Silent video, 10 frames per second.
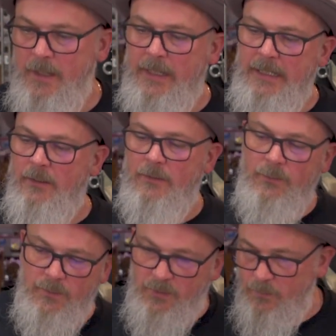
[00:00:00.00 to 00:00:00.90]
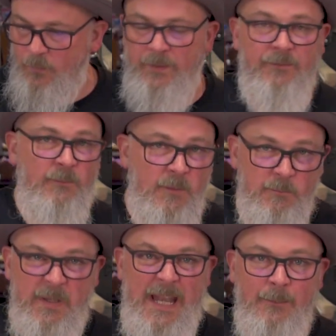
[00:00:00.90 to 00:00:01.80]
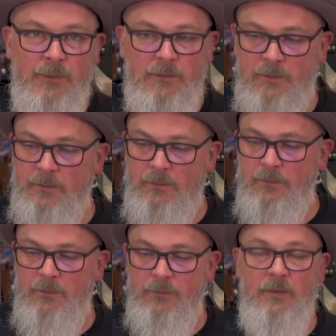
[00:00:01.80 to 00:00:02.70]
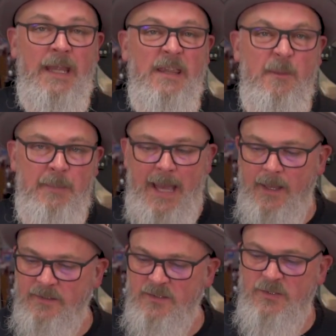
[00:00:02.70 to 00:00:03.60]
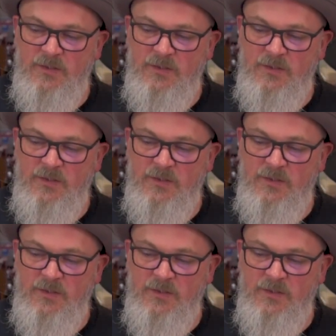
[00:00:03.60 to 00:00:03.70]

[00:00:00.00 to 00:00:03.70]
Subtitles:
here we've been able to, in the past,